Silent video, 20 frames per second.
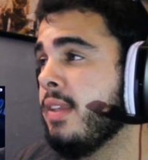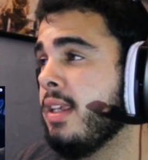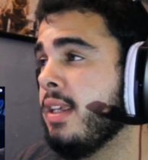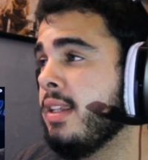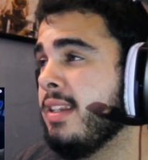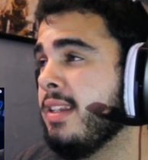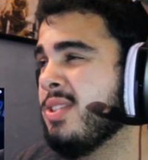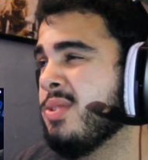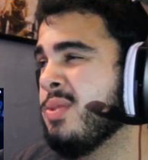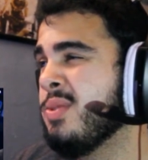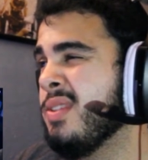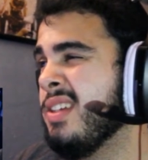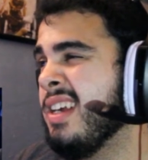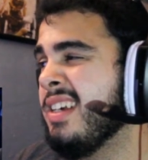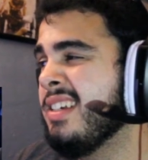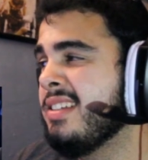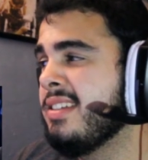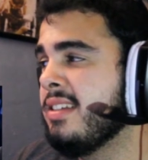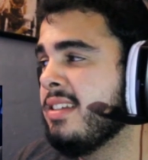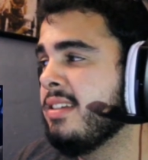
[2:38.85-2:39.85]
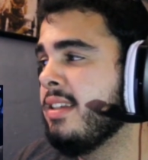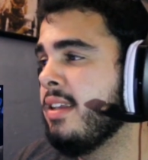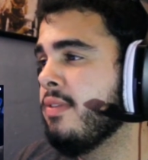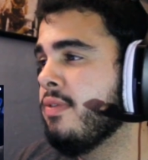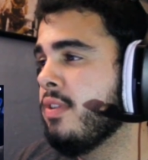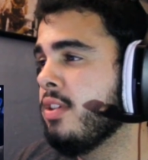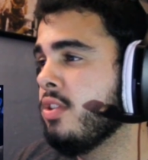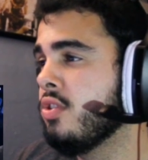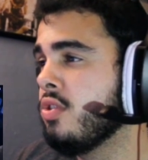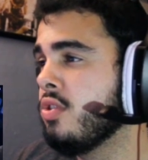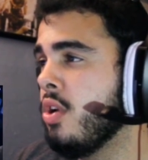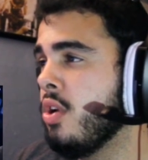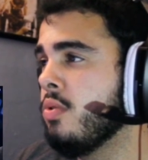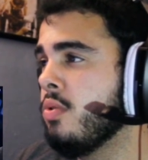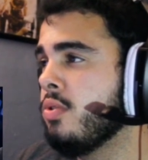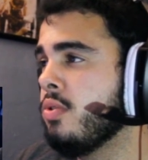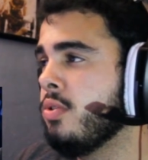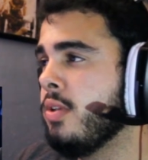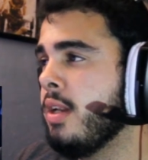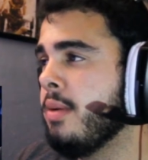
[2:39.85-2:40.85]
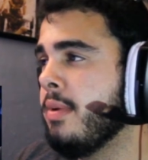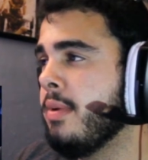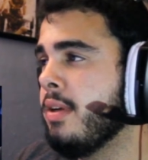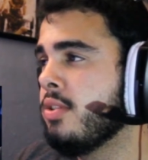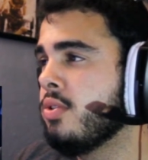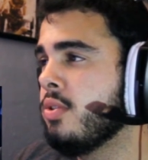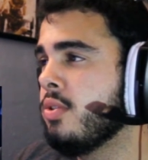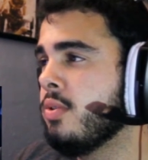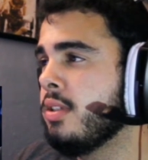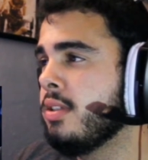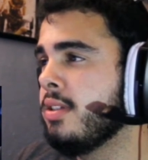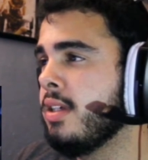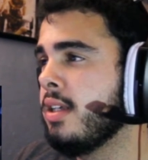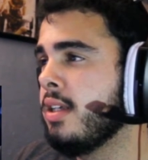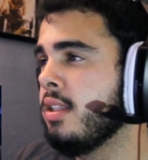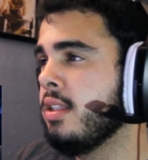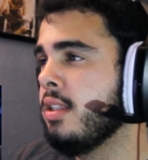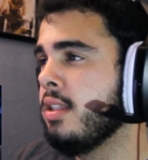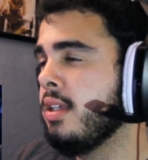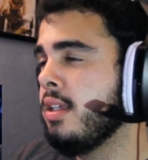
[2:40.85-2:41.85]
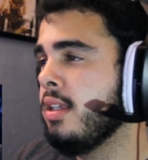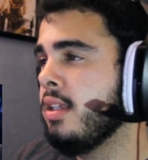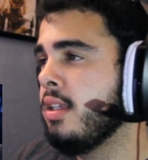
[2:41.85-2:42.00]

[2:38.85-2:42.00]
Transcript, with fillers: This one has a different tone to it. I'm not sure exactly